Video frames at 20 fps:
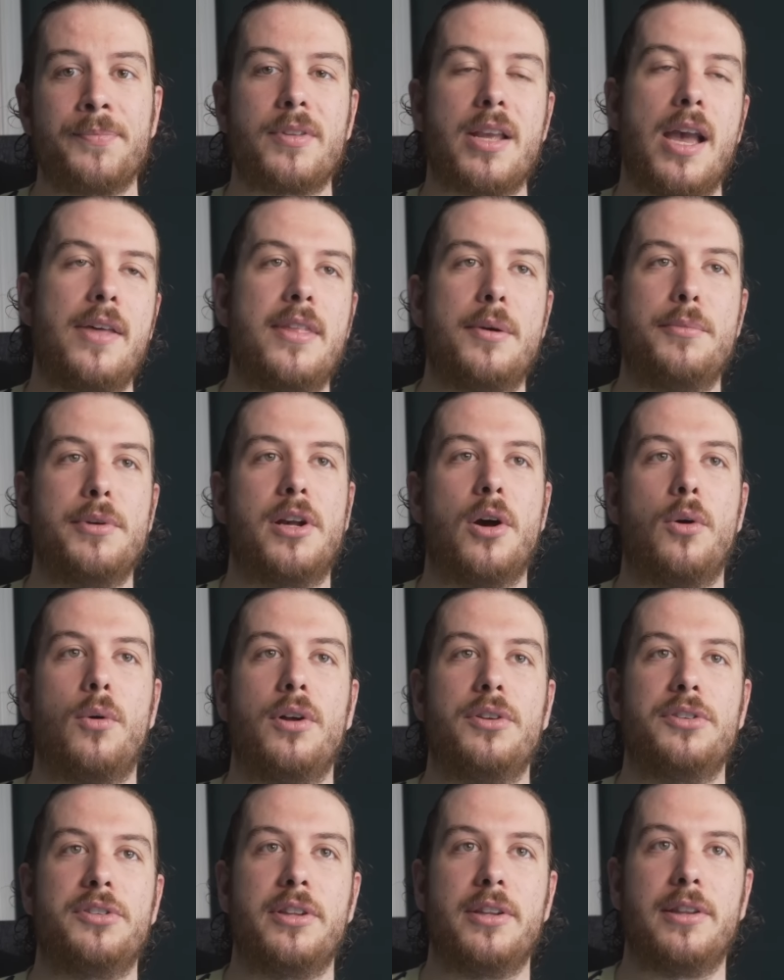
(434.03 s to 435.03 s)
And then we go
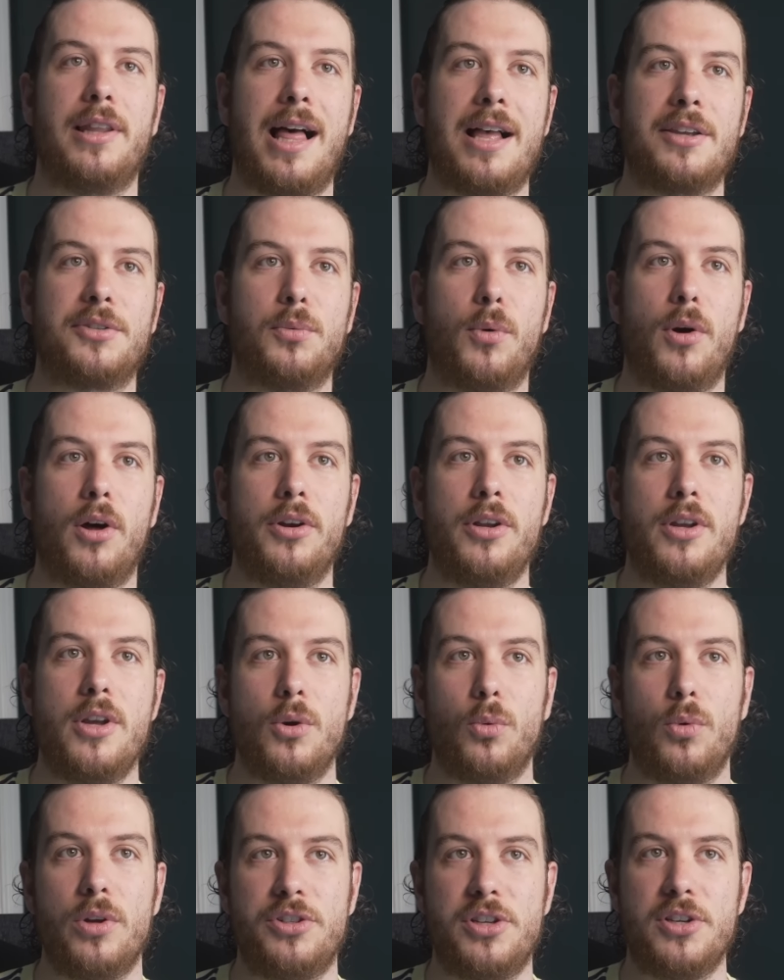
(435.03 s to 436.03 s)
on to the last one,
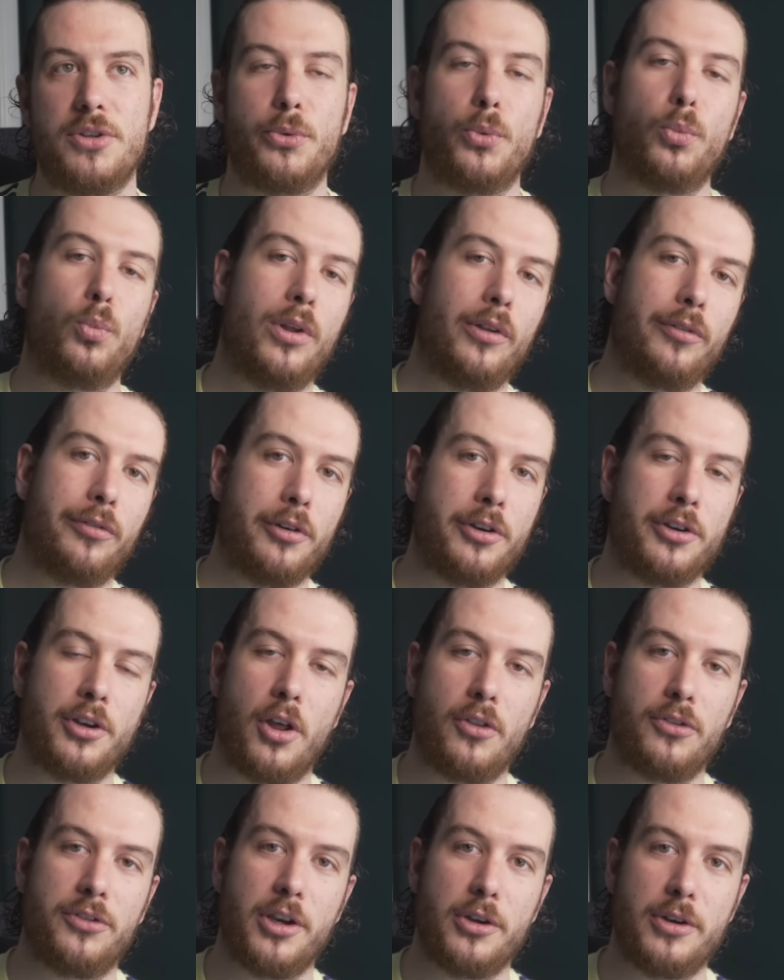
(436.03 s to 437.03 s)
which is Wilfried
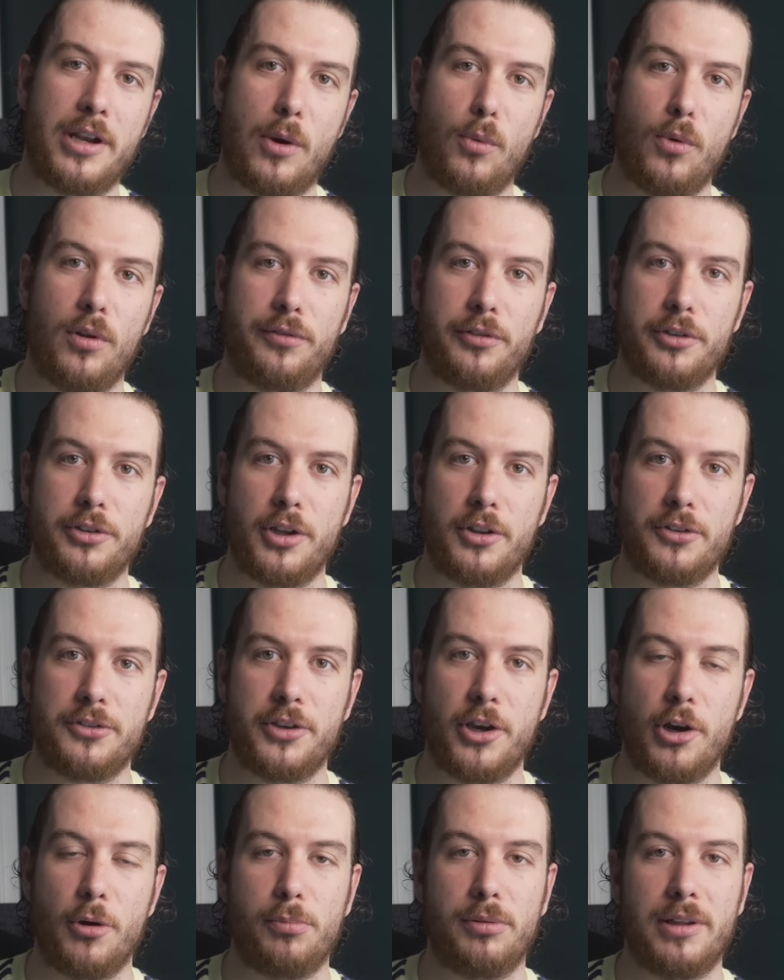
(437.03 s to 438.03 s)
Nonto. Now, Wilfried
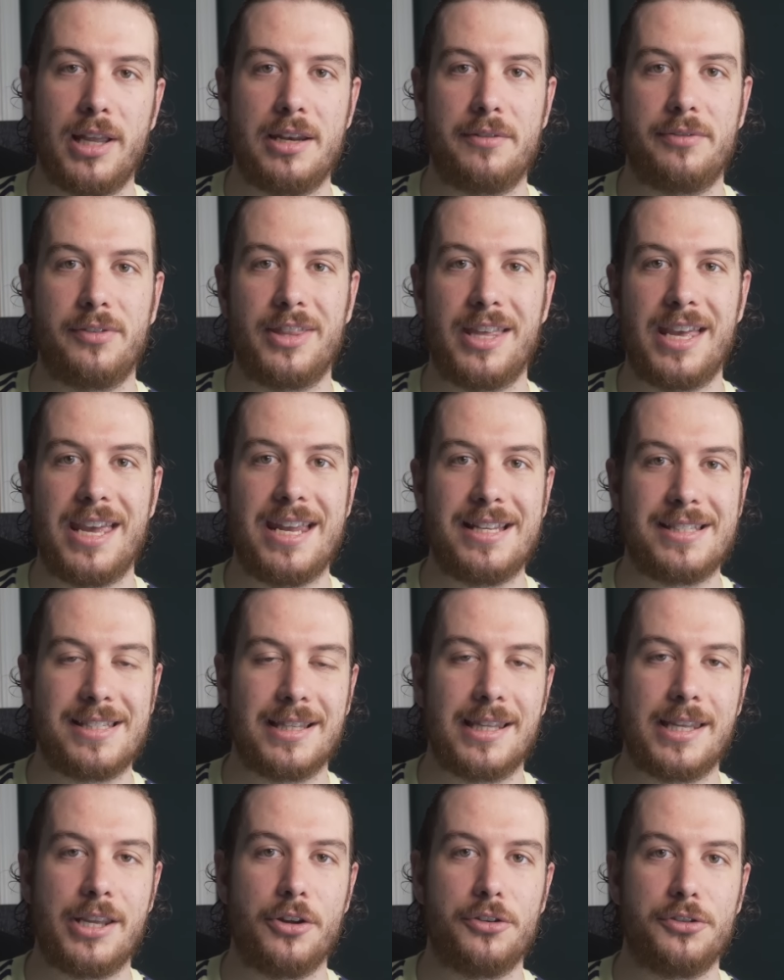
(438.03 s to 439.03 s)
Nonto played for the
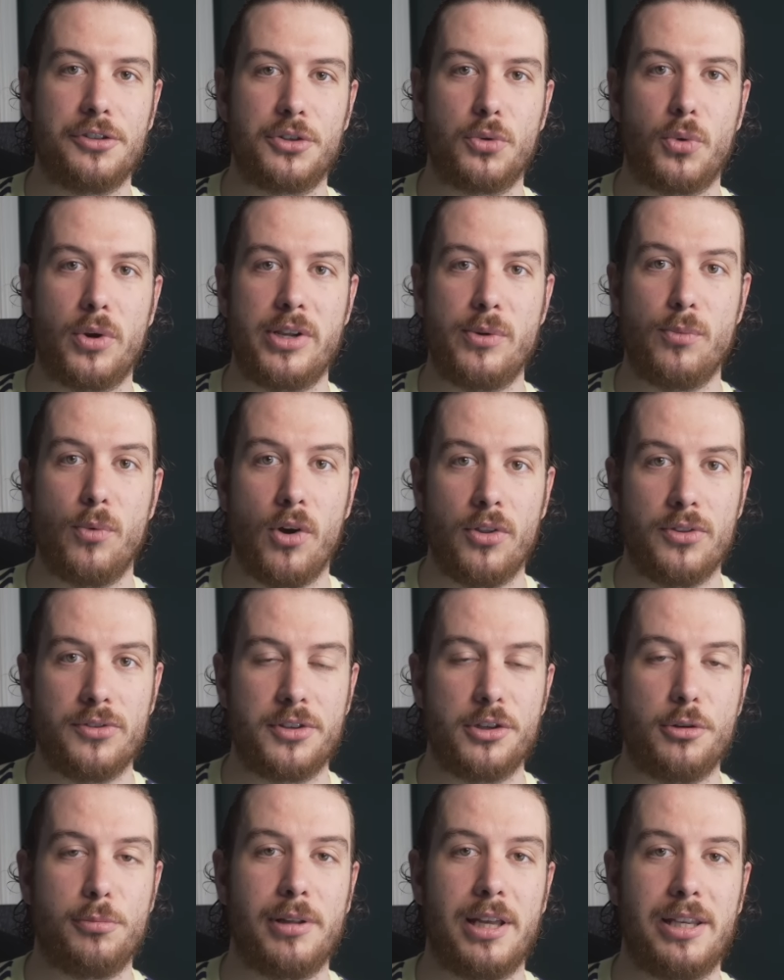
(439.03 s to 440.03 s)
Italy
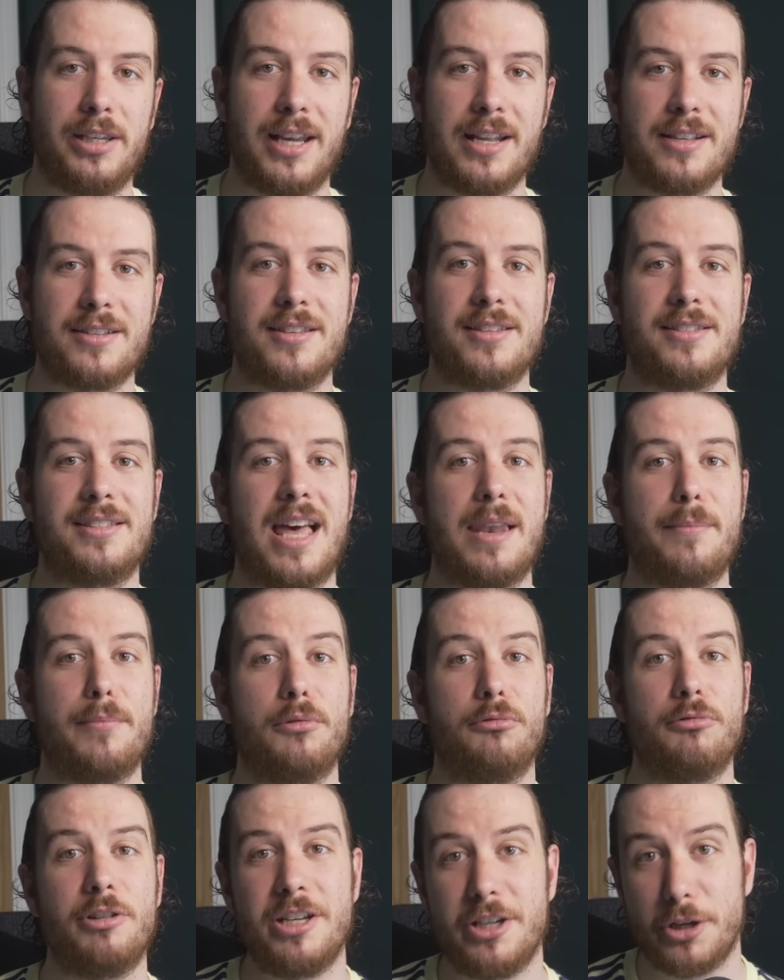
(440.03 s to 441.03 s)
under-21s, who played against the San
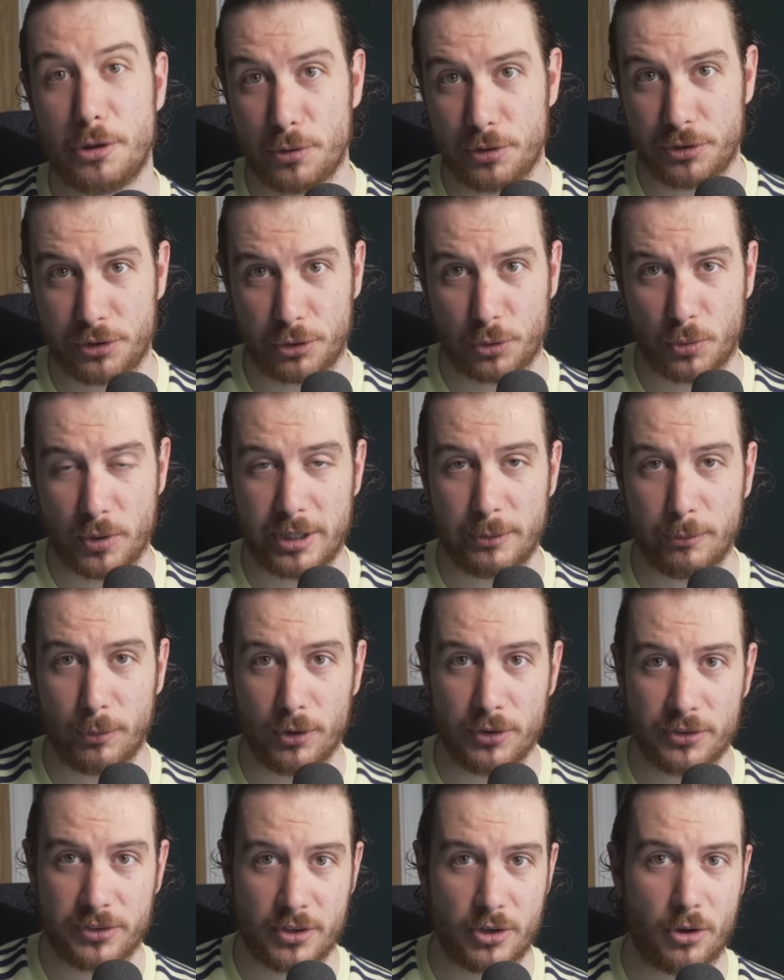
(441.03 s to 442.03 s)
Marino
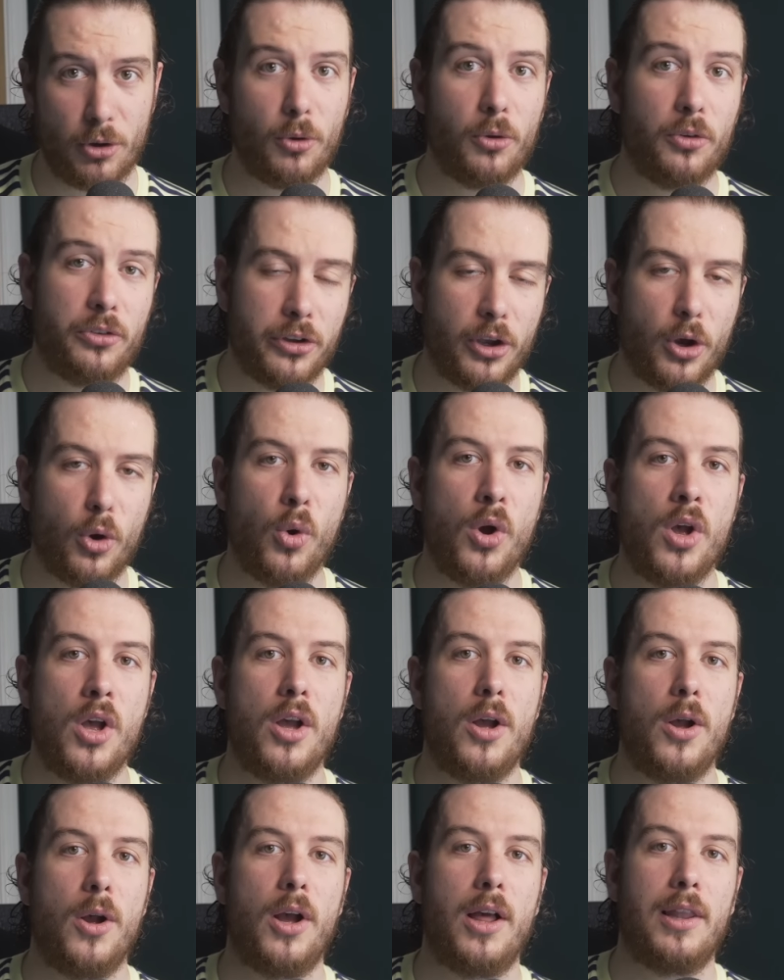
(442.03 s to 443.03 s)
under-21s, and also,
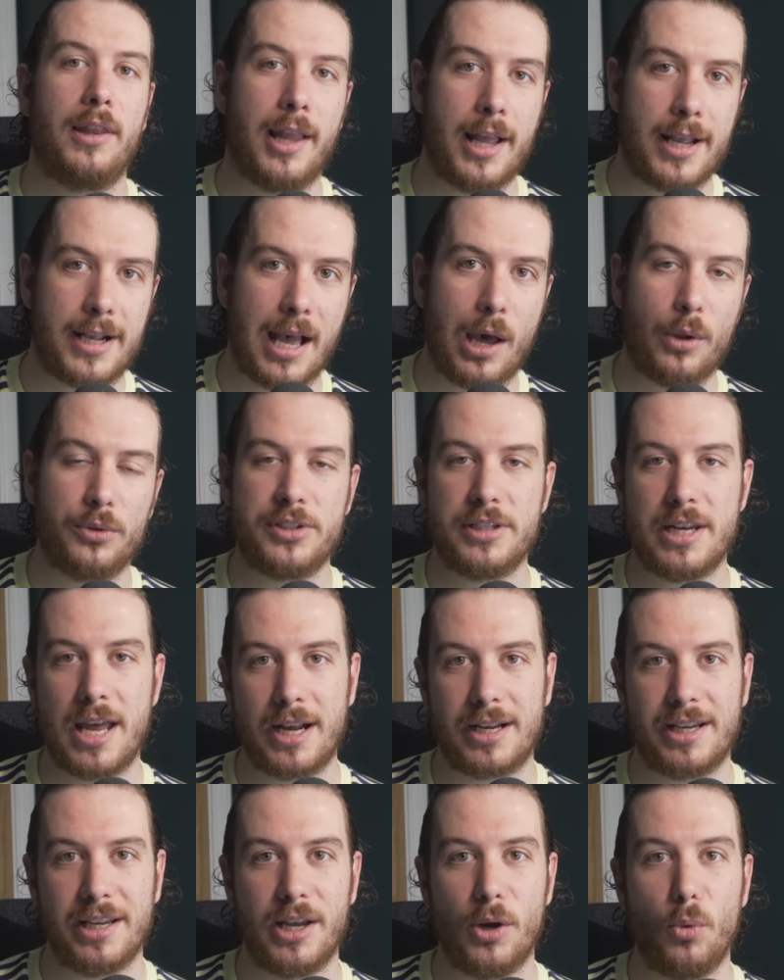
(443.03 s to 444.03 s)
like Ao
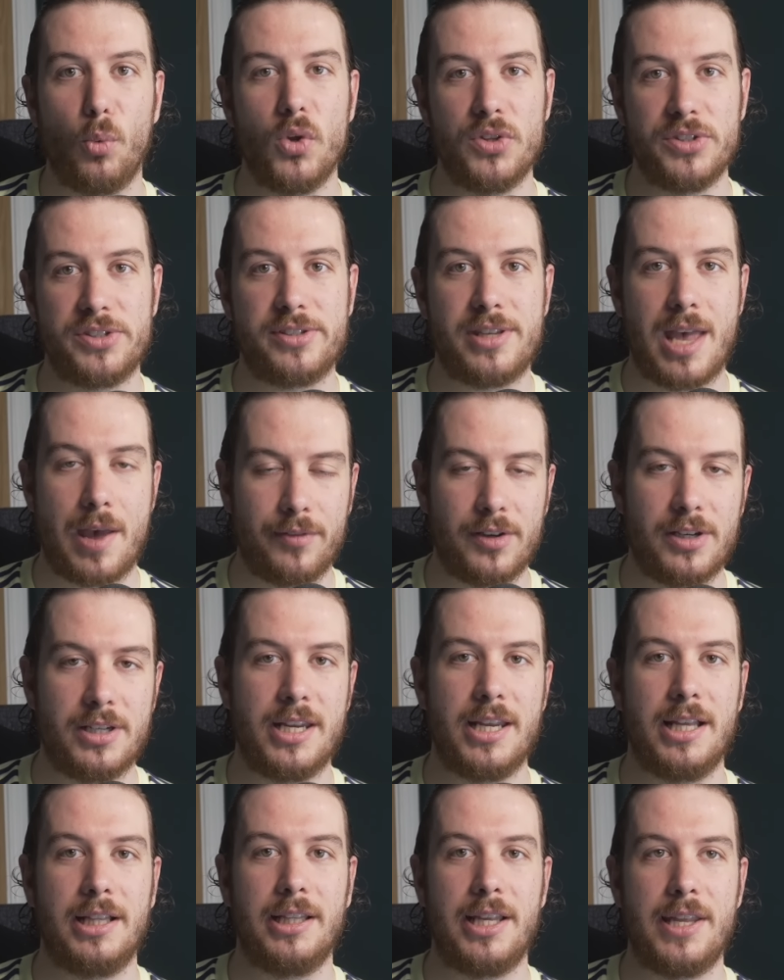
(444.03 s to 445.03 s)
Tanaka, won
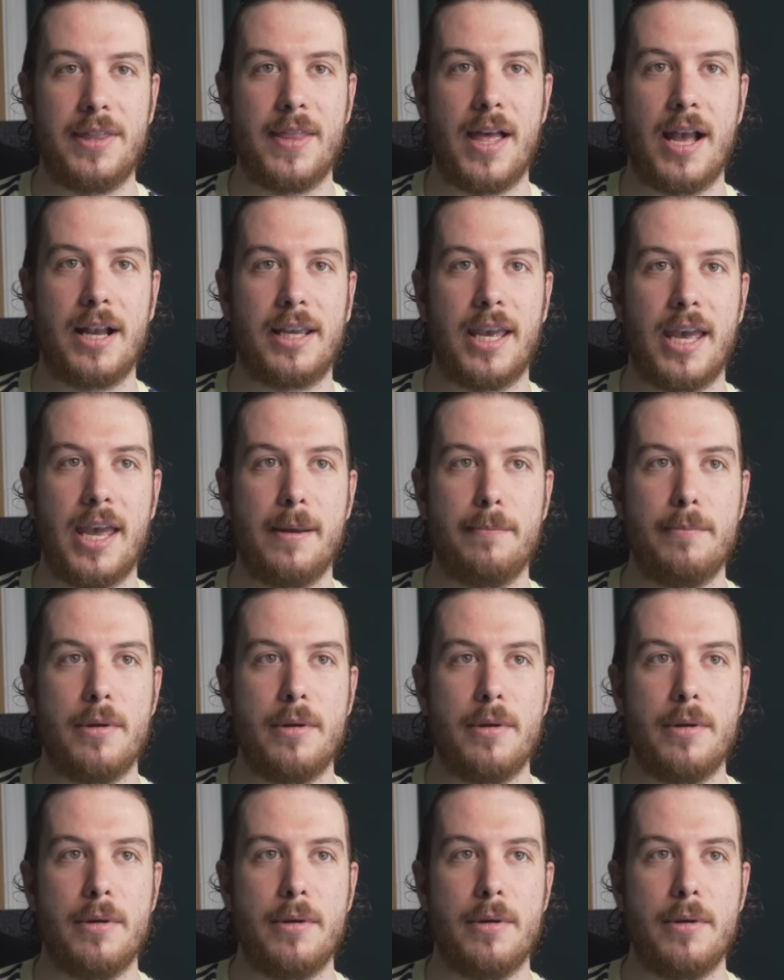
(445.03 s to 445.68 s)
7-0 in that game.